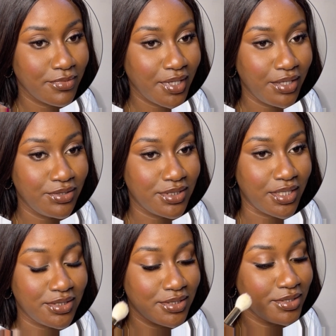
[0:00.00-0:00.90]
Can you see
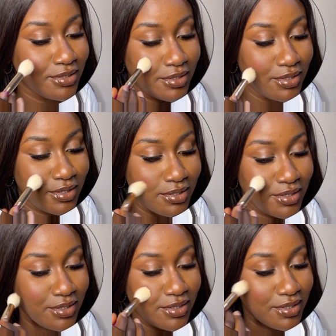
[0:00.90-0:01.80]
that?
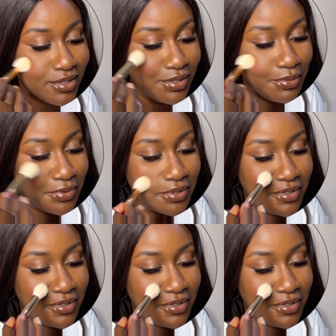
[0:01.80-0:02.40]
Come on.